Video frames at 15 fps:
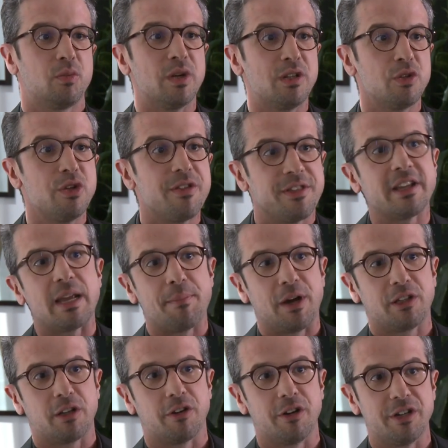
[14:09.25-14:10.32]
What do you think
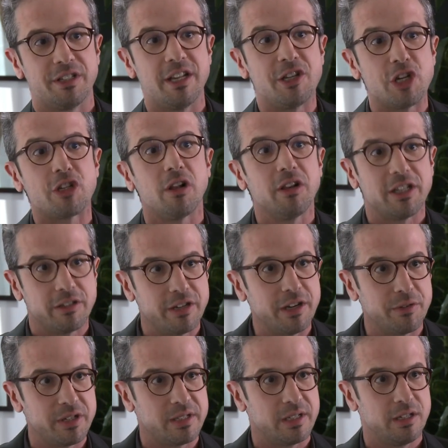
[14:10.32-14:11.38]
about our digital
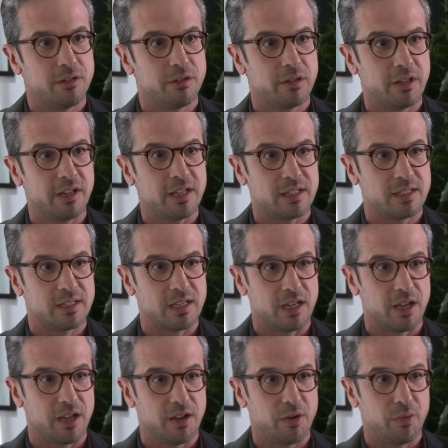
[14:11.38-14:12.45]
literacy? Do you think it's
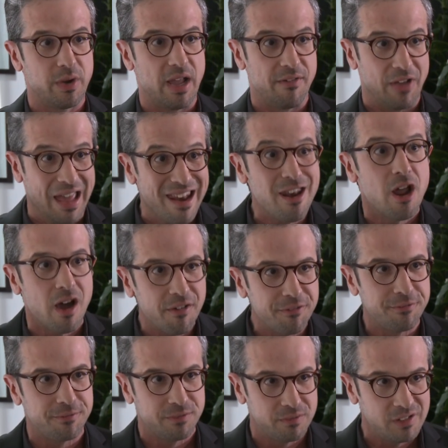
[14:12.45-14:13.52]
we have
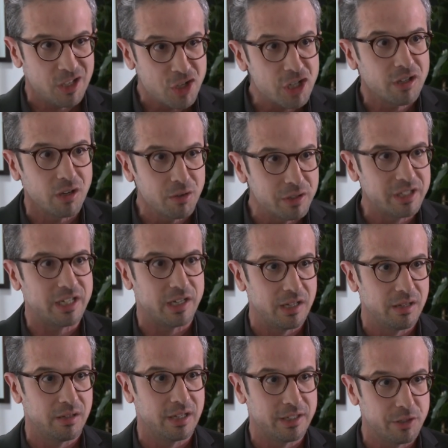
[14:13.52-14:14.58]
enough digital
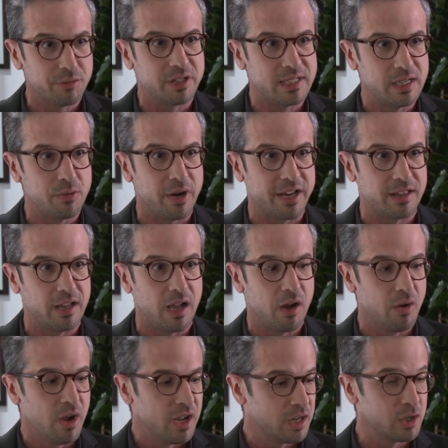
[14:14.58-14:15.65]
literacy right
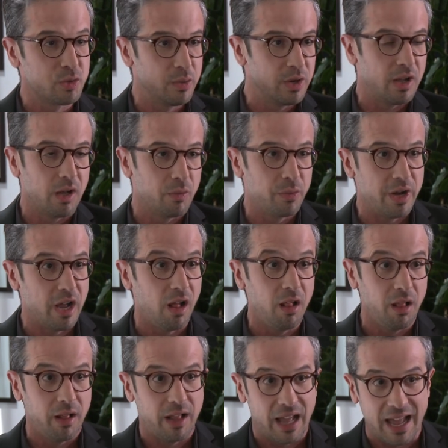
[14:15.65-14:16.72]
now? Because we
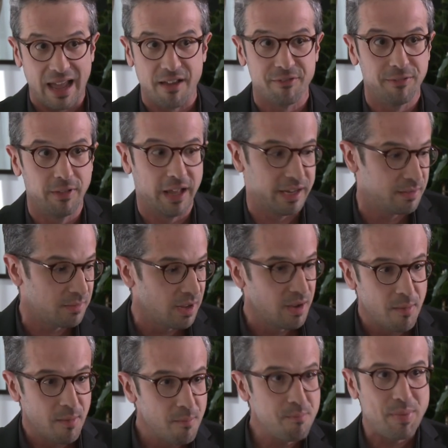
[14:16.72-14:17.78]
all have like
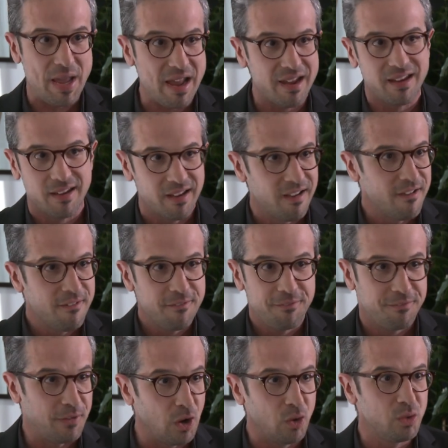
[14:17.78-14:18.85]
big
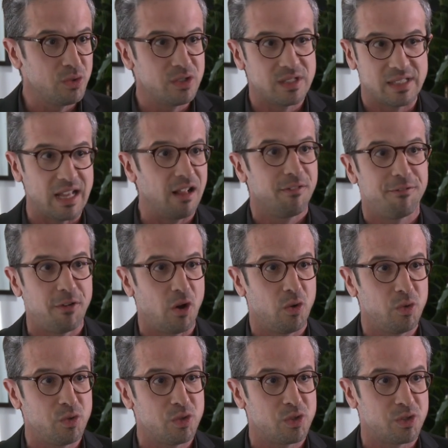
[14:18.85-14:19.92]
phones, cell
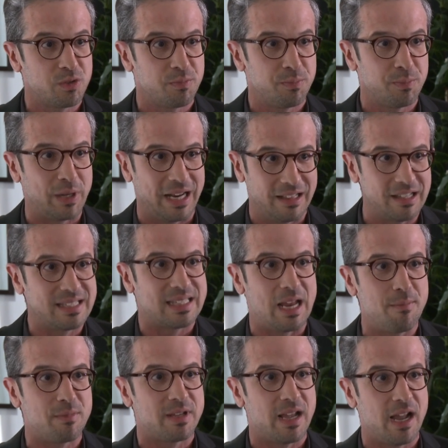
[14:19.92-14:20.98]
phones, but at the
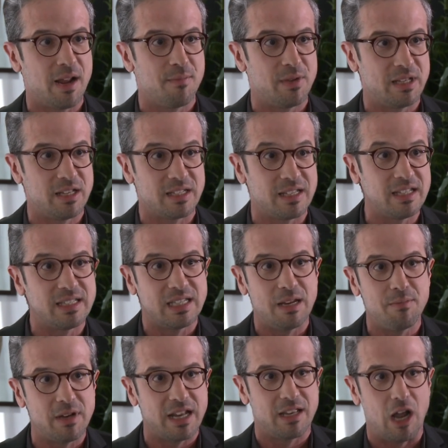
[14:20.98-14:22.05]
same time, it doesn't
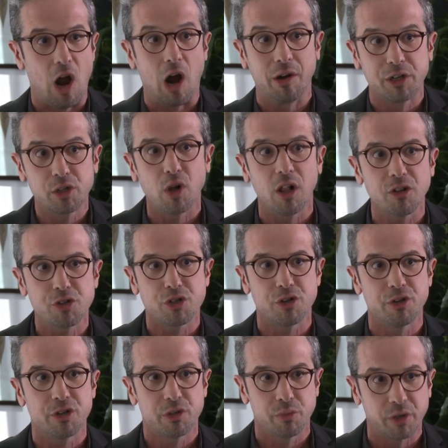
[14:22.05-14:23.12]
seem that our
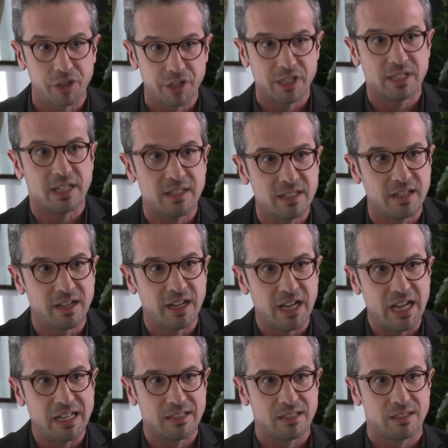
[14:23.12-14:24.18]
culture towards
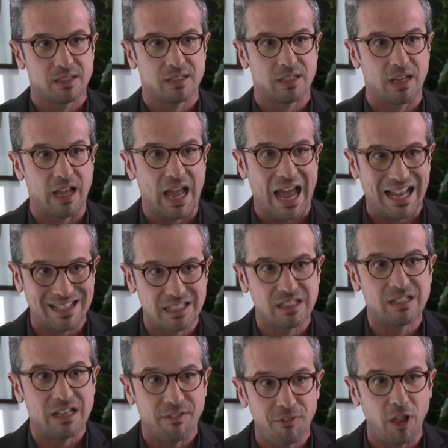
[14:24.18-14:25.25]
it's as
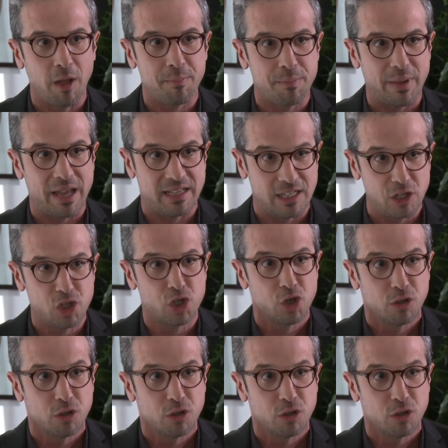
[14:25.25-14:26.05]
developed as it should be.